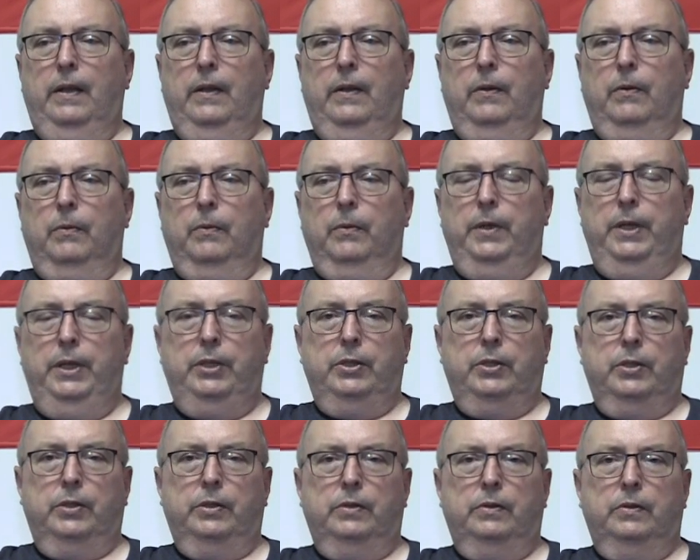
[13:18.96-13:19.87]
the
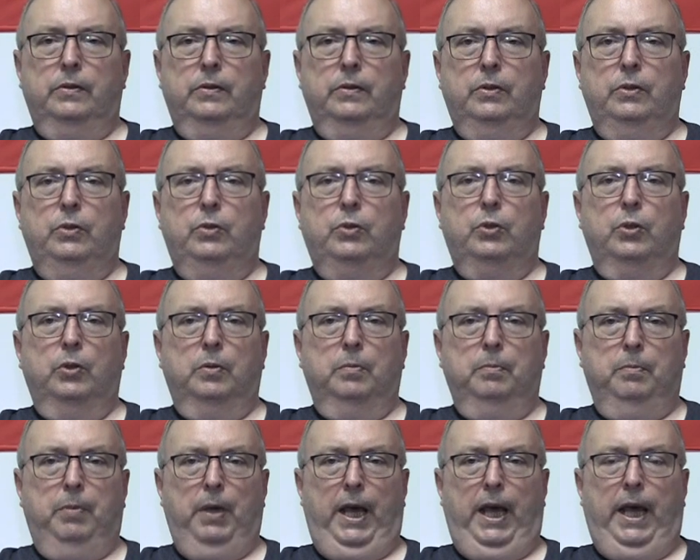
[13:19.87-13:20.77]
reason you
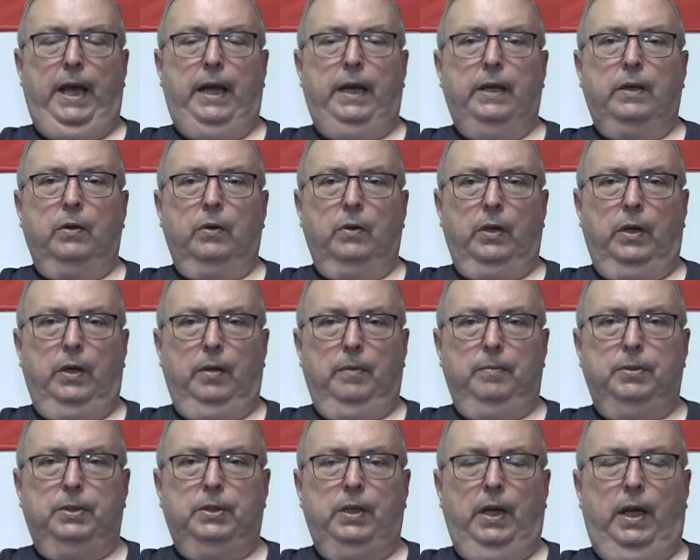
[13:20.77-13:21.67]
shouldn't panic or get
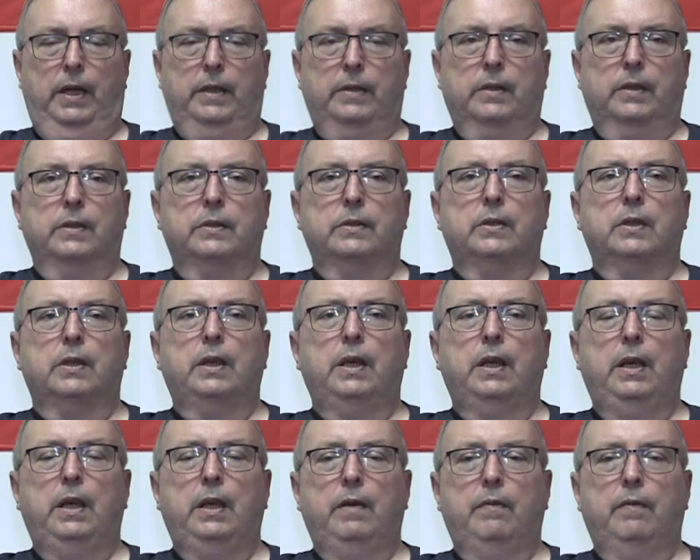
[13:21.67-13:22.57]
upset, because
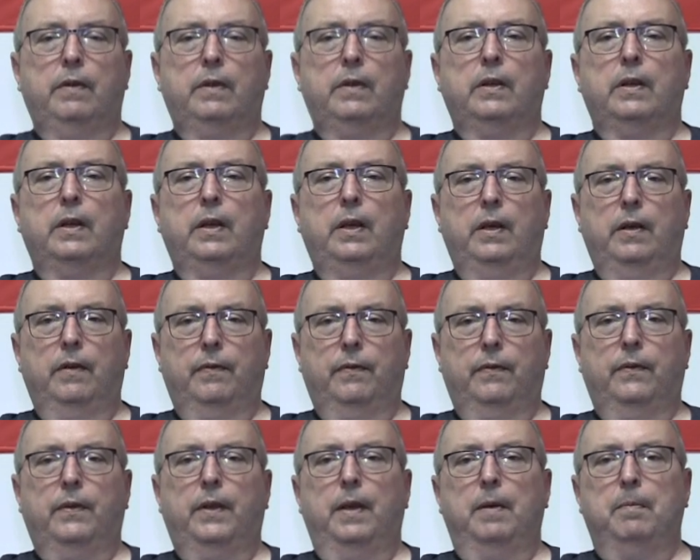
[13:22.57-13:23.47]
even
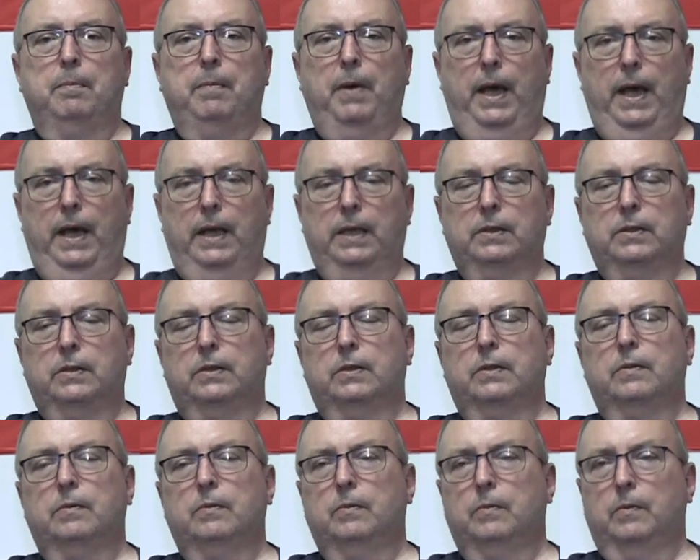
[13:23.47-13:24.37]
if they
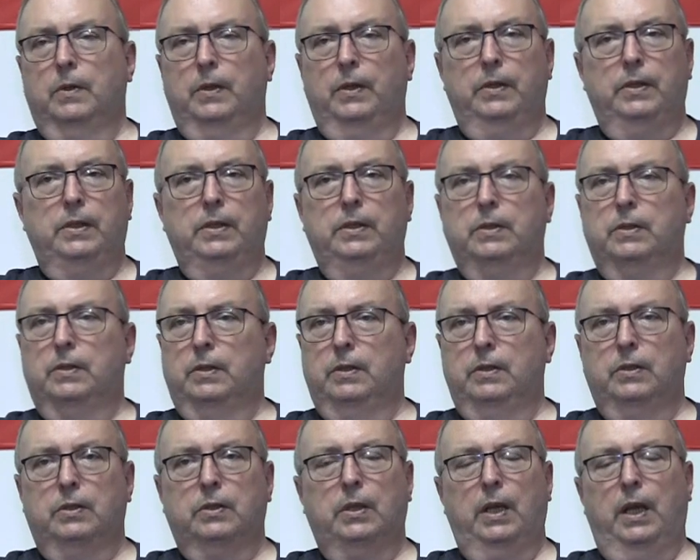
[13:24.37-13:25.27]
pass one of these
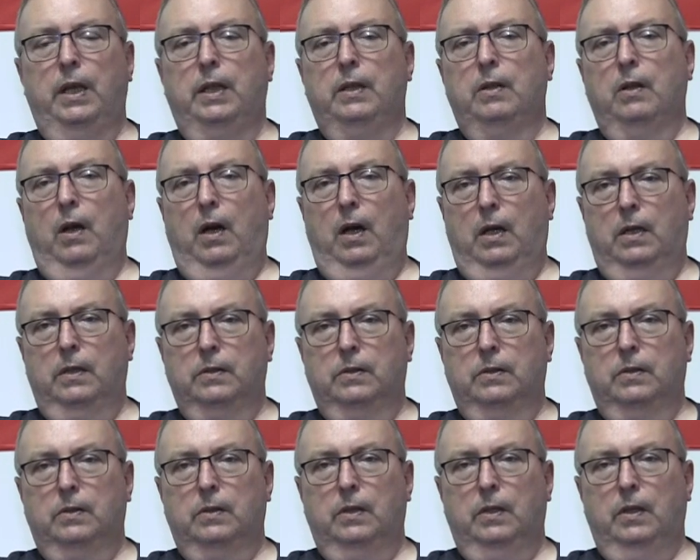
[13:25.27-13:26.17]
insane
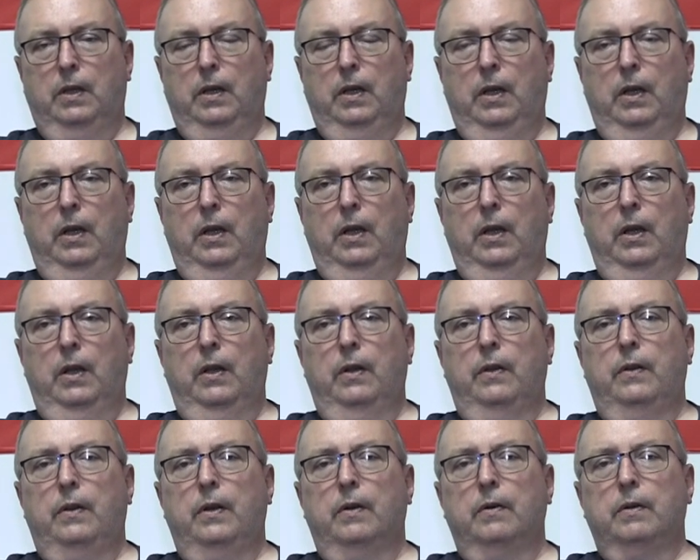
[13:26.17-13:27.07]
laws,
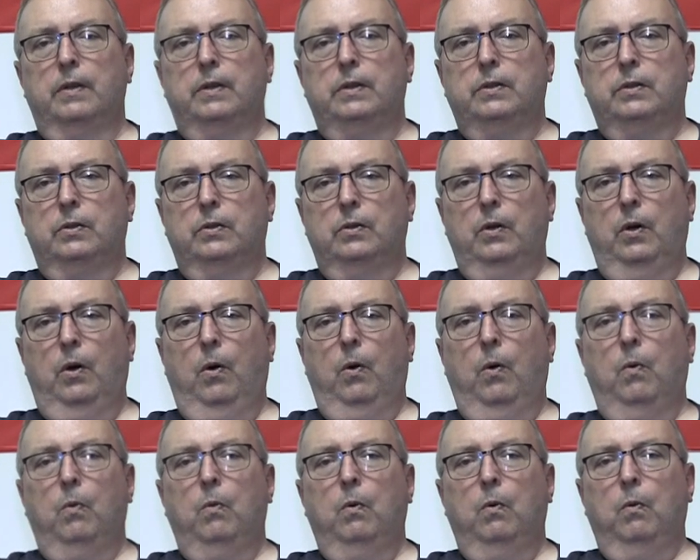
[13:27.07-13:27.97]
there is
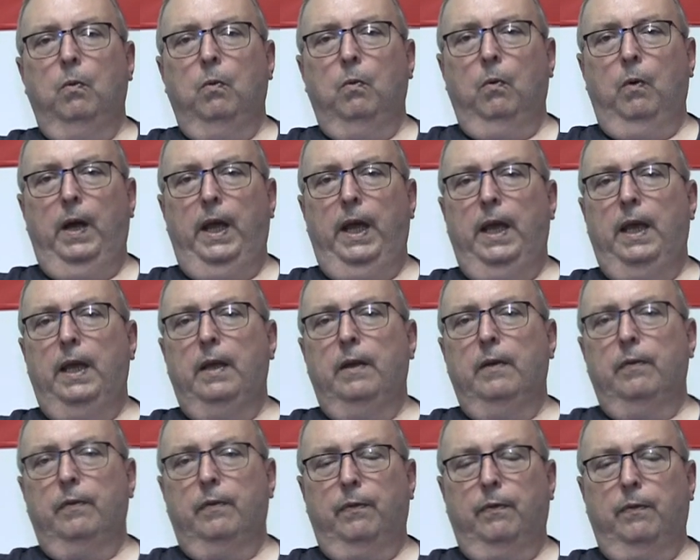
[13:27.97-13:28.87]
no way
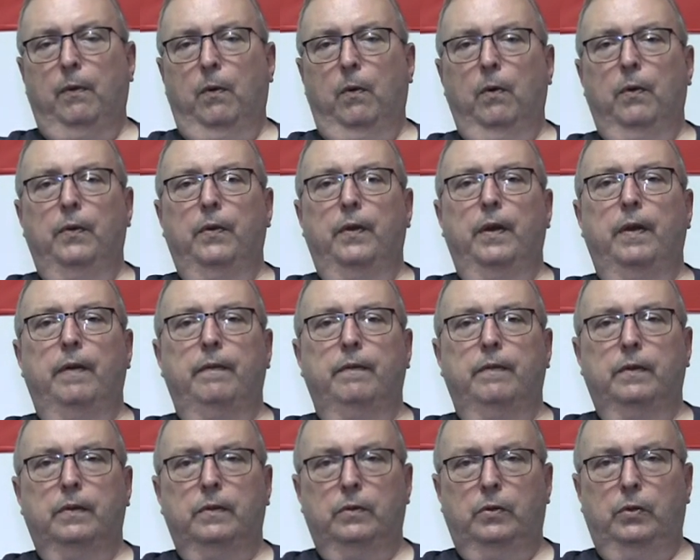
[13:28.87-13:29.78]
for them
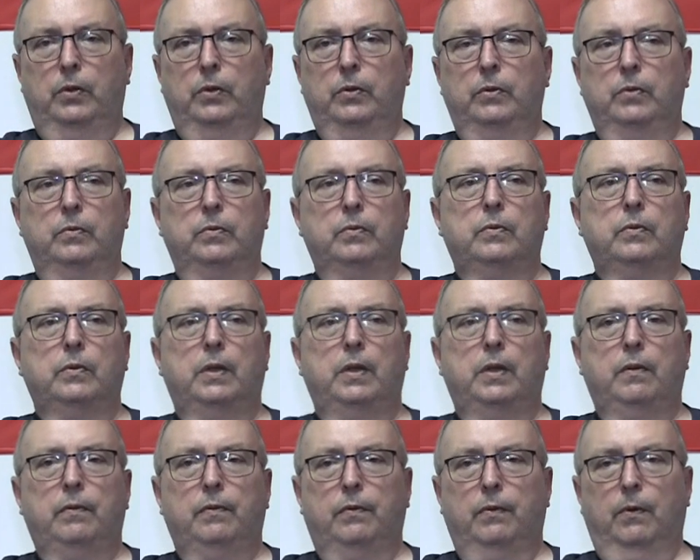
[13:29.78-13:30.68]
to
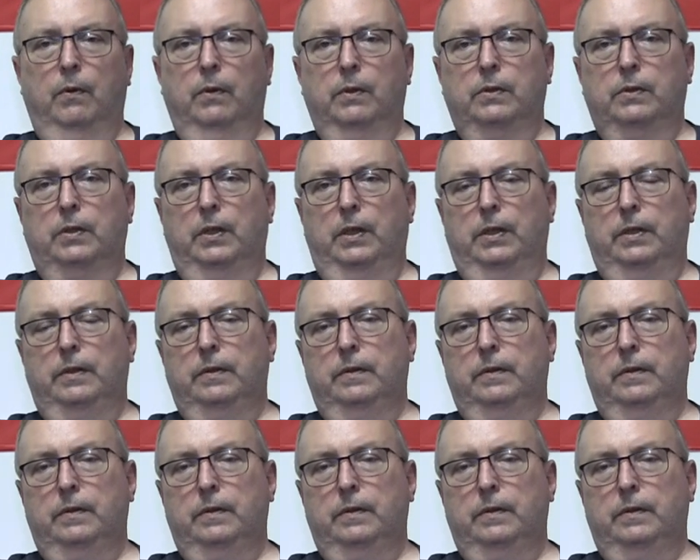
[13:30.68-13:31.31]
enforce it.